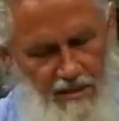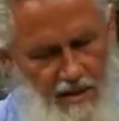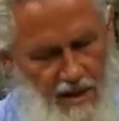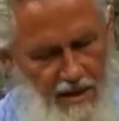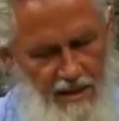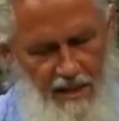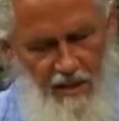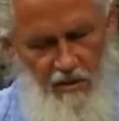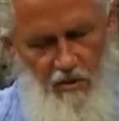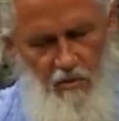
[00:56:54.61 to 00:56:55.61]
not
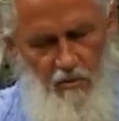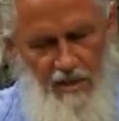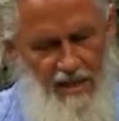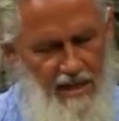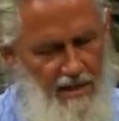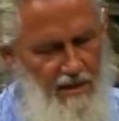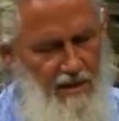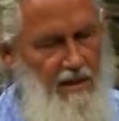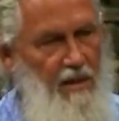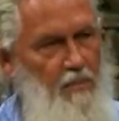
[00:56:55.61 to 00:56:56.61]
in you
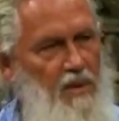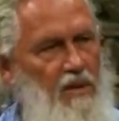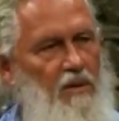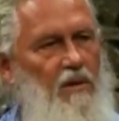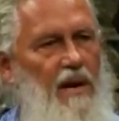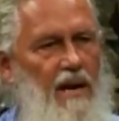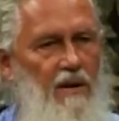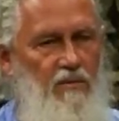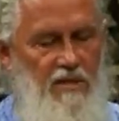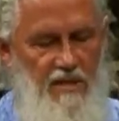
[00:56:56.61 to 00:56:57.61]
cannot appear
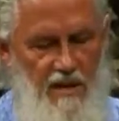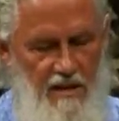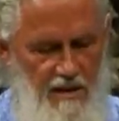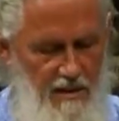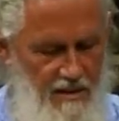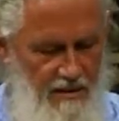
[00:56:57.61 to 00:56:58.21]
outside.